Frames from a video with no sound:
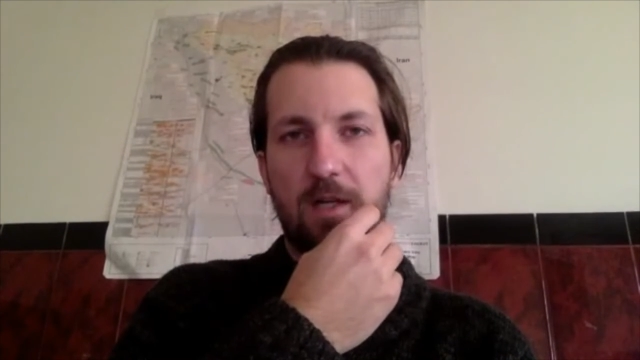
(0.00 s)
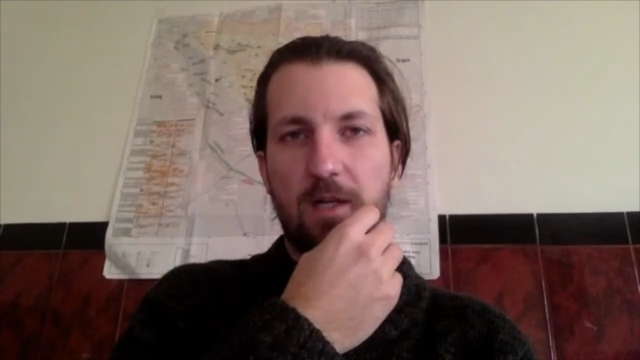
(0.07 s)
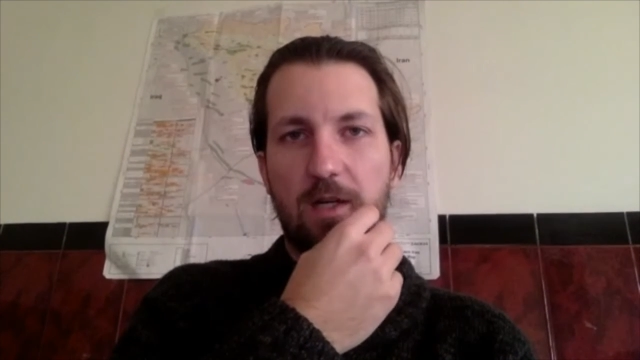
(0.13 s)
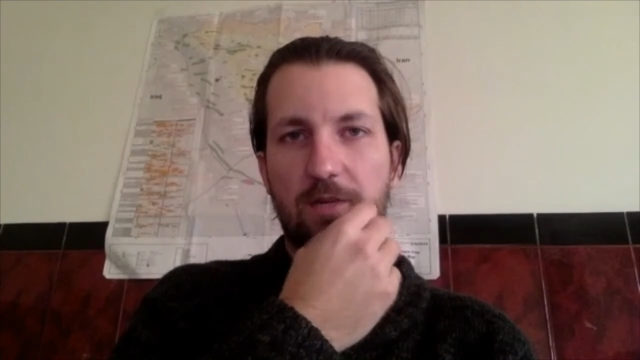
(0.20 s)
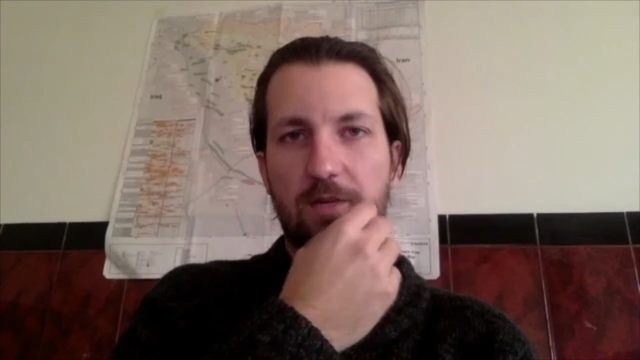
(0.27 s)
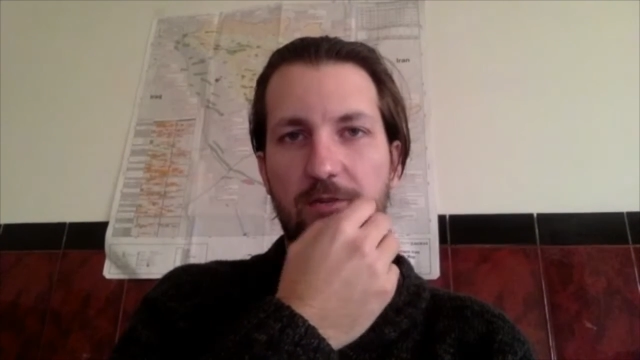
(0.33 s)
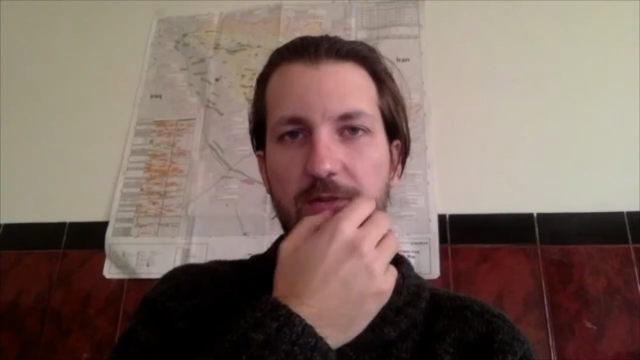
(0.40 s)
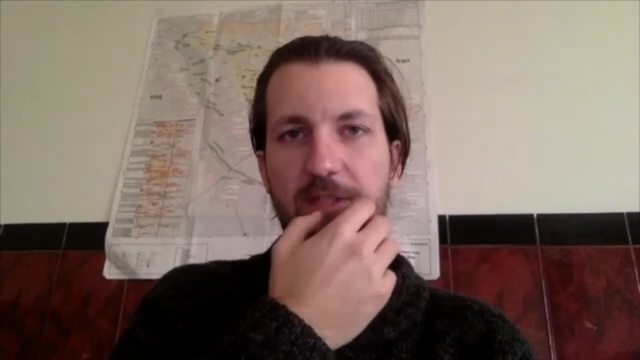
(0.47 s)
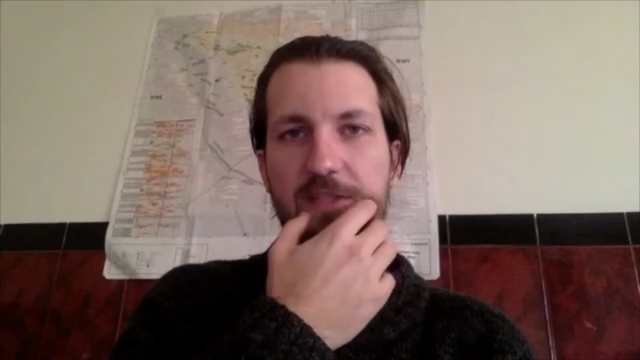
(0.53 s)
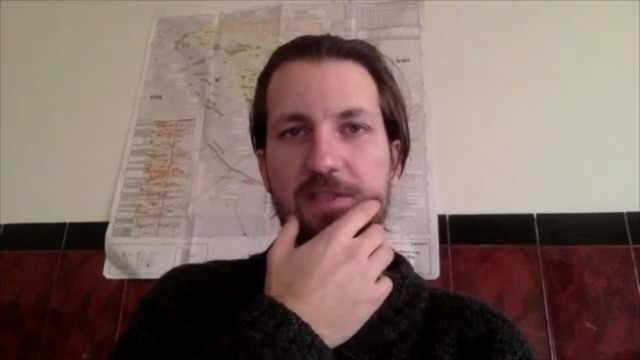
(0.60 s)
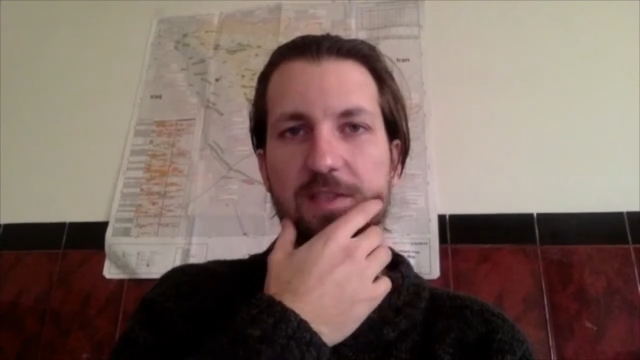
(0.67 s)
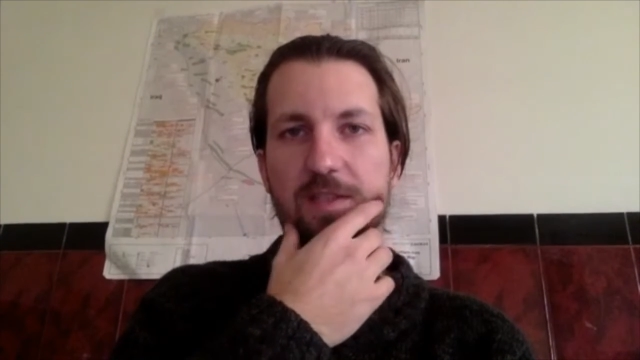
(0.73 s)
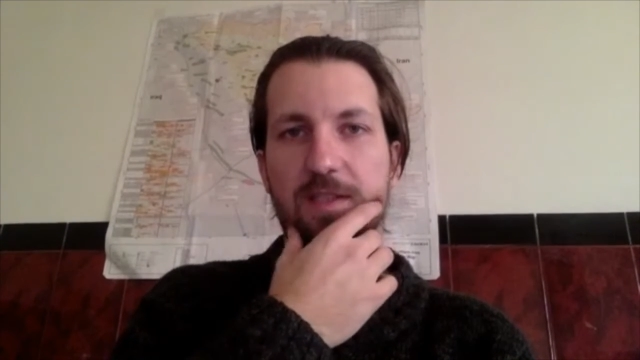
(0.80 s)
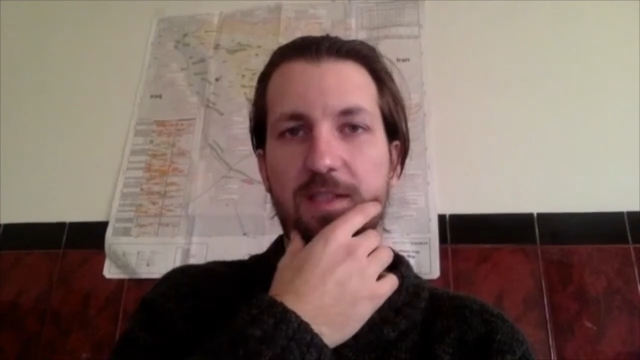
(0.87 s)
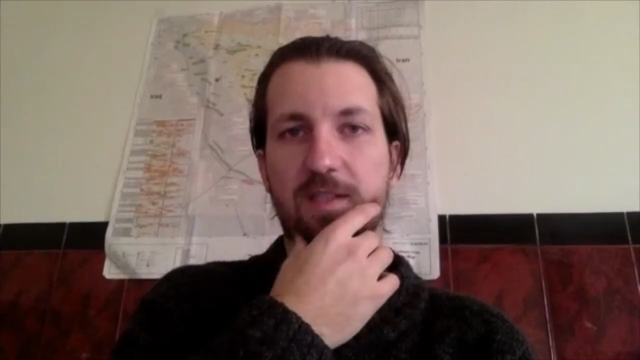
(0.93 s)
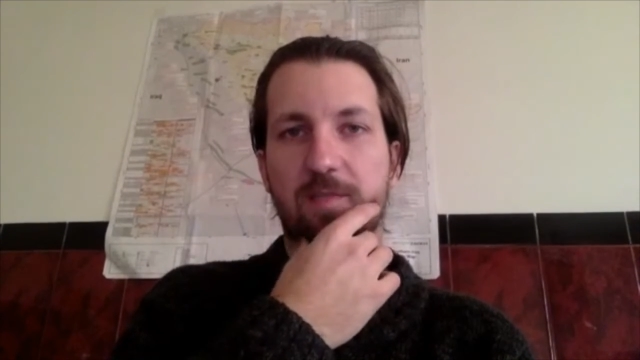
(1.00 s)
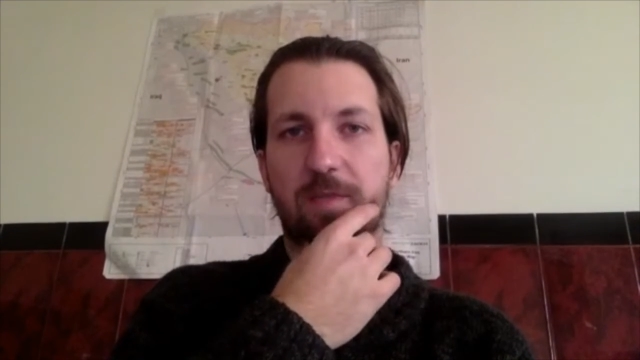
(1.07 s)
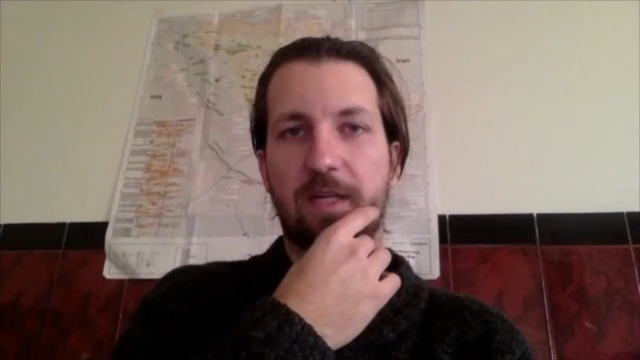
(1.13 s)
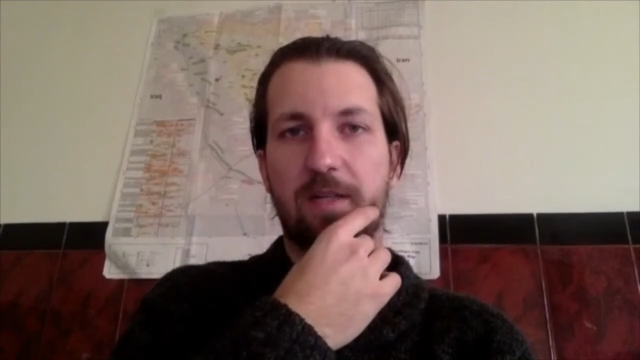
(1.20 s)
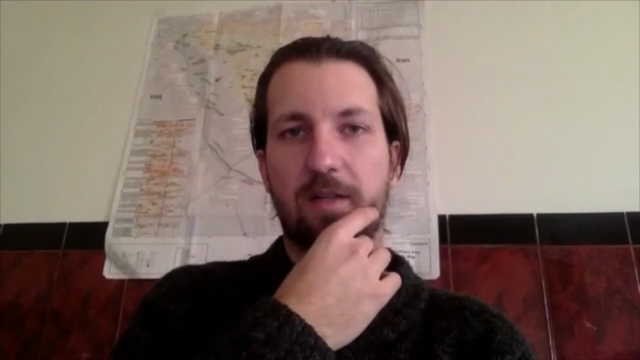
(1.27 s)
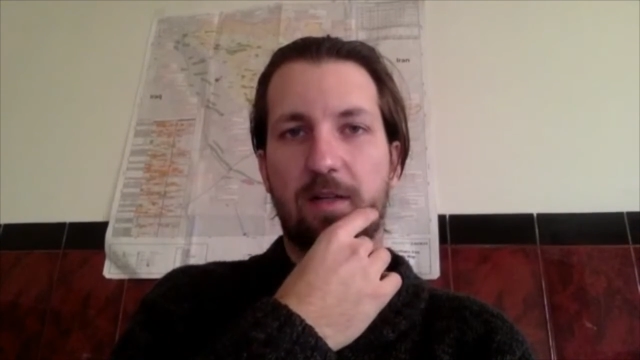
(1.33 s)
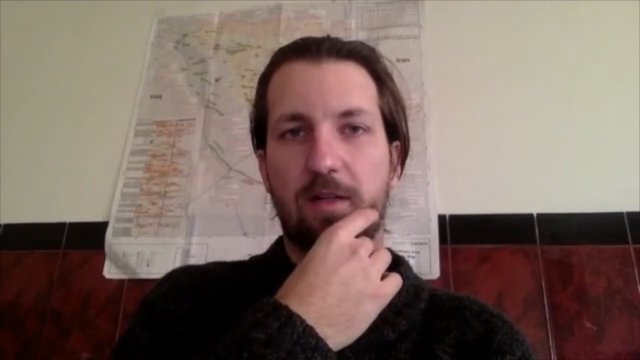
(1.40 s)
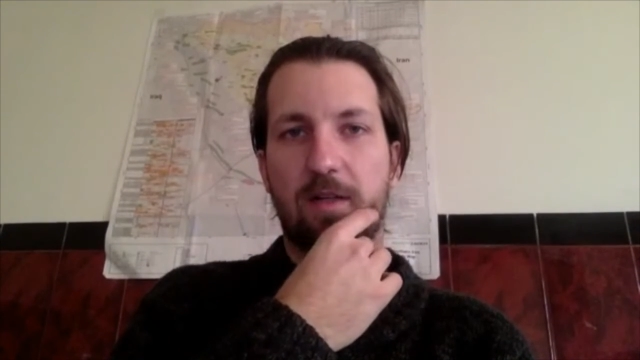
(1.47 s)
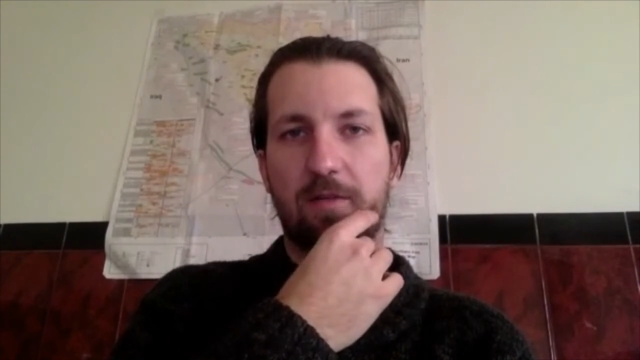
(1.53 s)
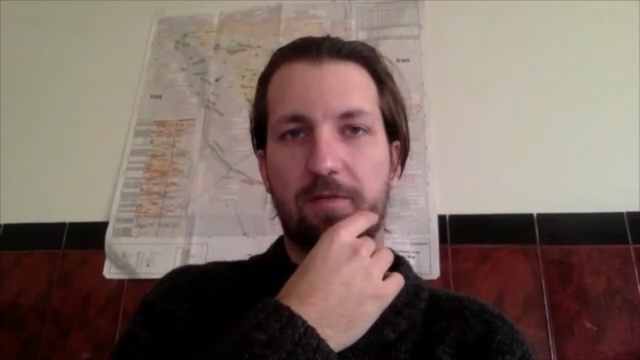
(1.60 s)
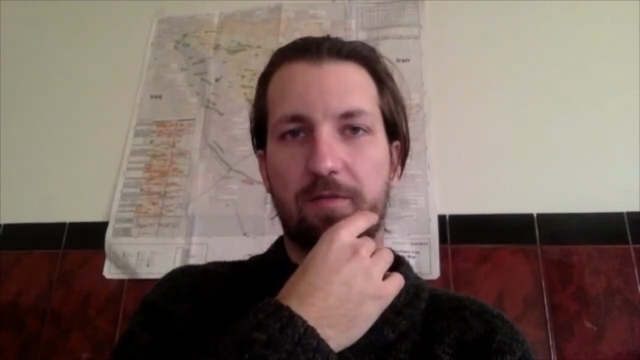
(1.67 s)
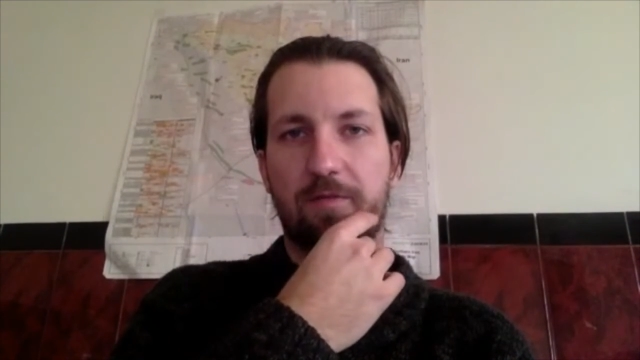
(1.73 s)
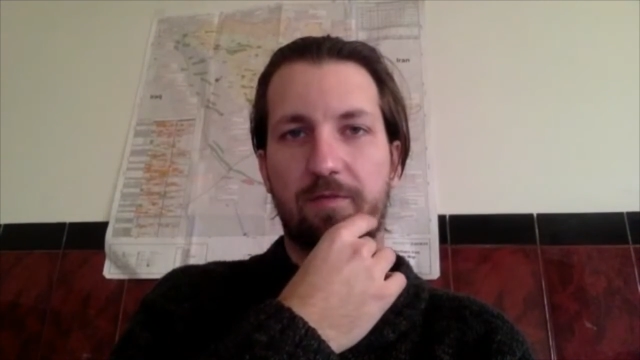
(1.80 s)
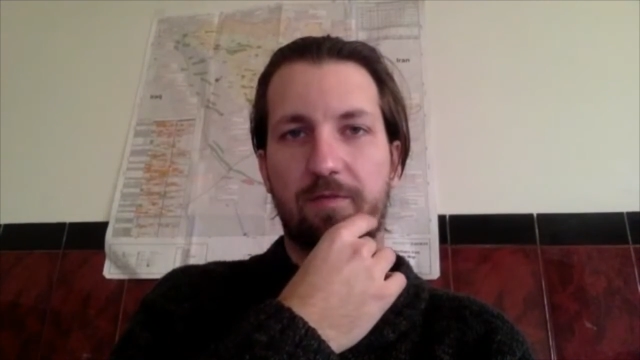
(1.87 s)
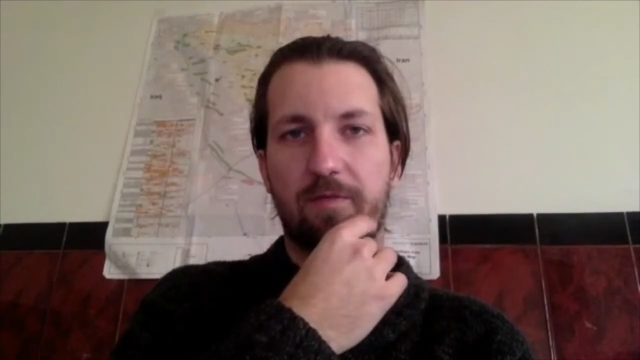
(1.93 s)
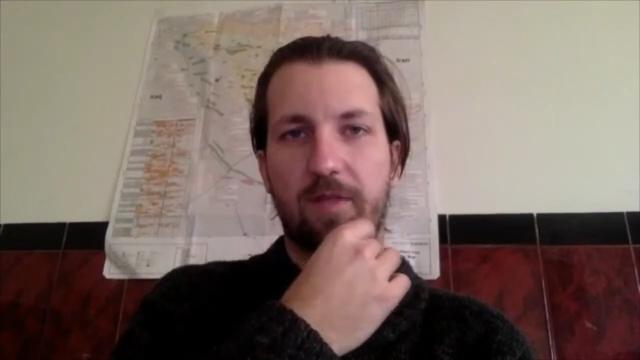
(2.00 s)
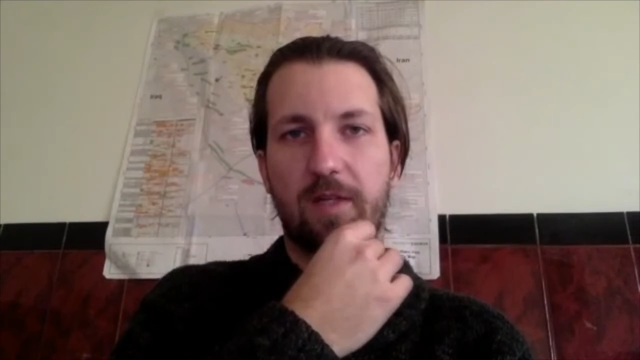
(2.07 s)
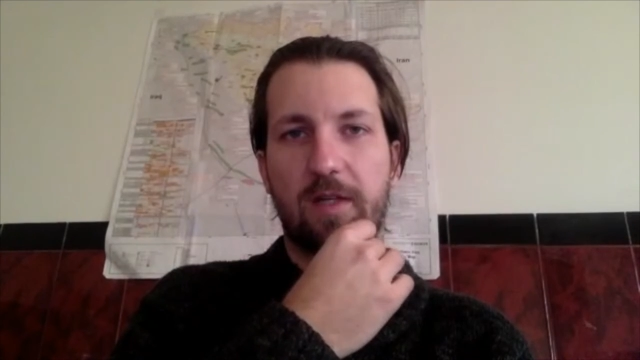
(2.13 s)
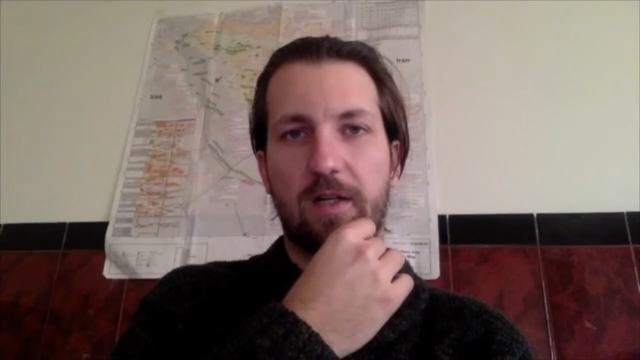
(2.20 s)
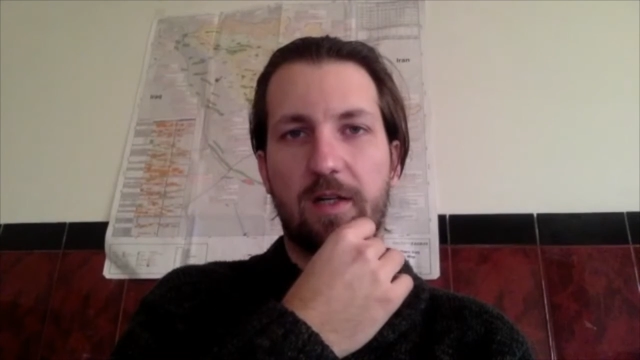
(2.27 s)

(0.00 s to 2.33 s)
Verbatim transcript: uh, to their city despite all of uh,